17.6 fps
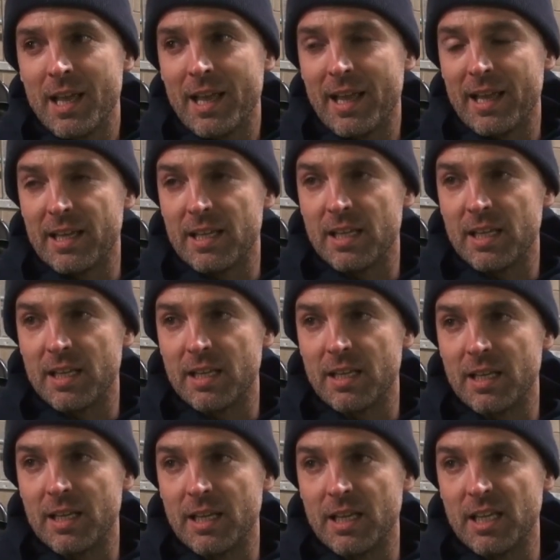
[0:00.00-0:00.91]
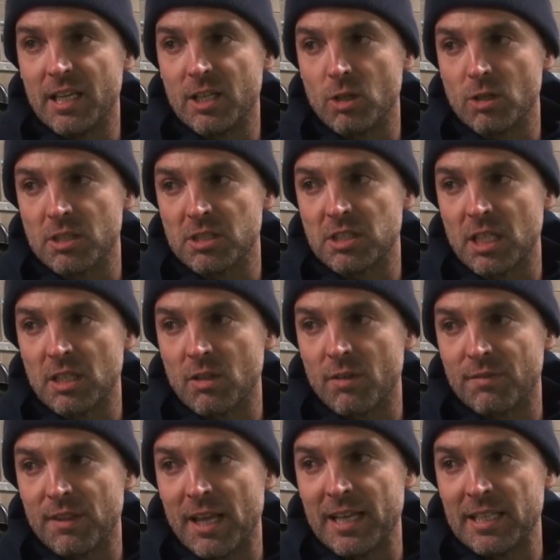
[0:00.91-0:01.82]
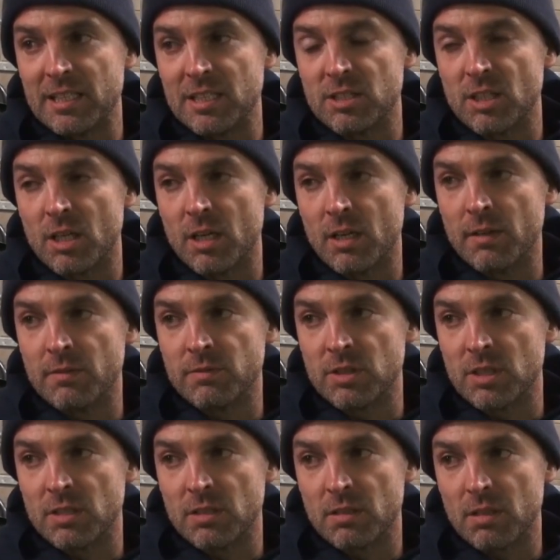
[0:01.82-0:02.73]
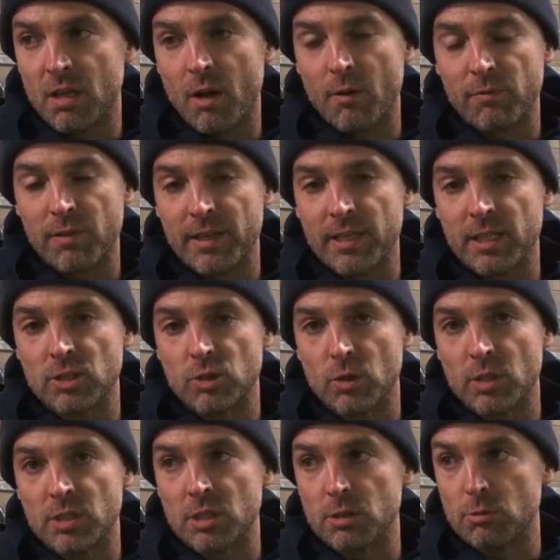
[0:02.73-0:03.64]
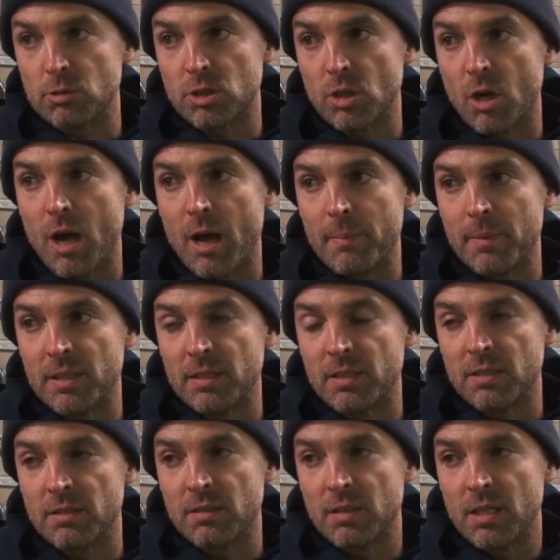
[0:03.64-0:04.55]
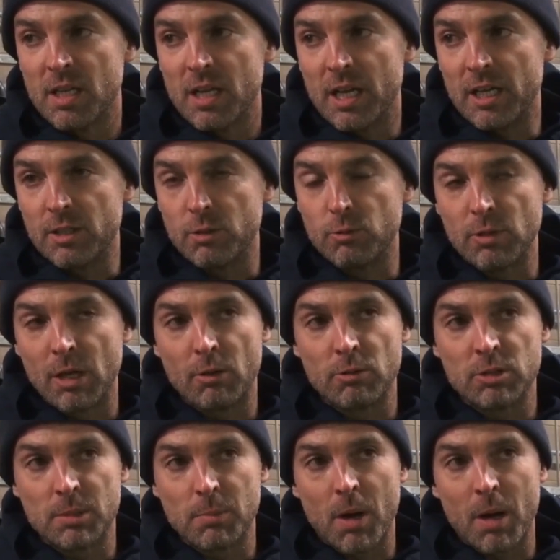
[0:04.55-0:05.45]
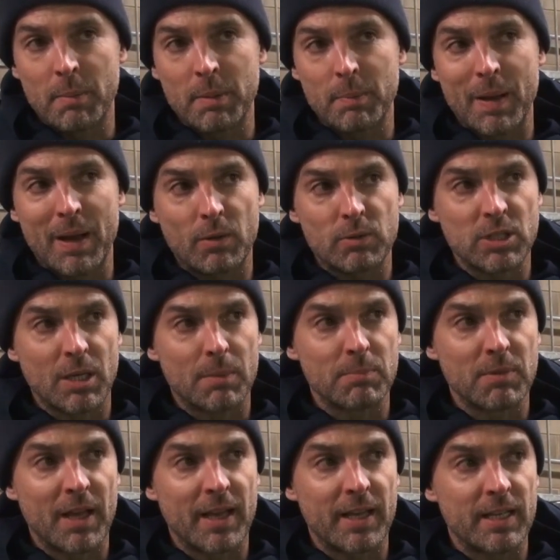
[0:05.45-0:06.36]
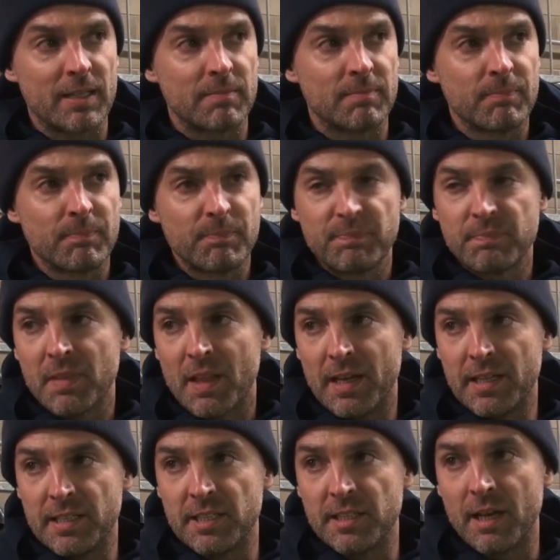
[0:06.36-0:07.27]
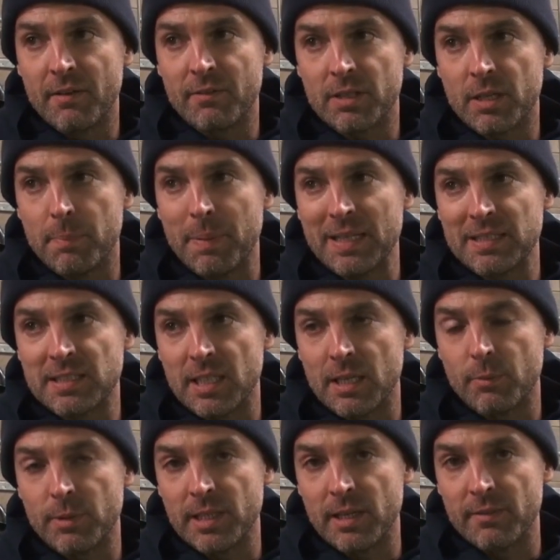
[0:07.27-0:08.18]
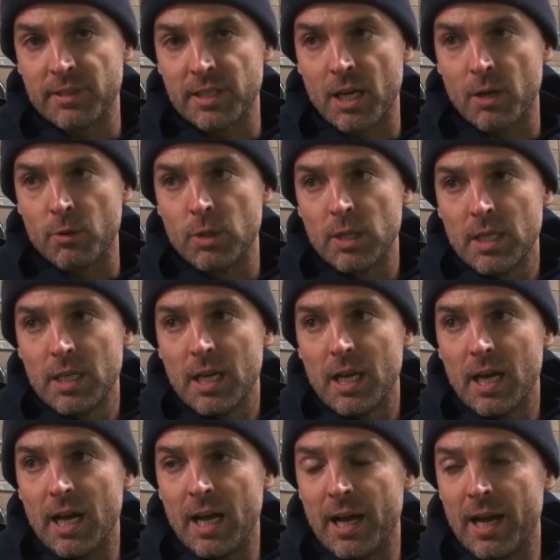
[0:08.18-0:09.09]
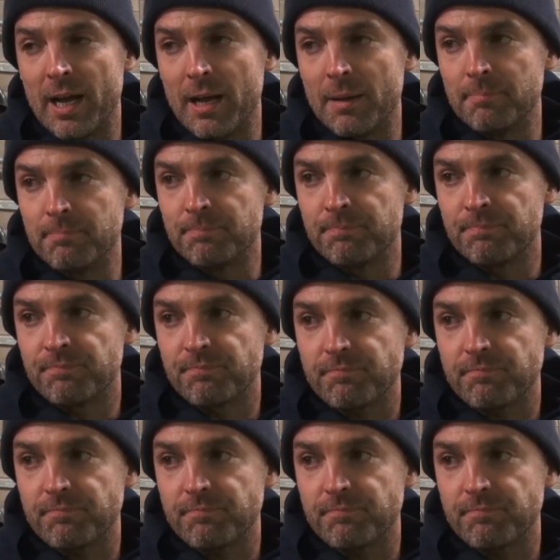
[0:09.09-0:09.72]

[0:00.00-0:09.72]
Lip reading: he got the send-off that he deserves, and hopefully he enjoys his retirement, and who knows, he might be back someday in another capacity, we never know.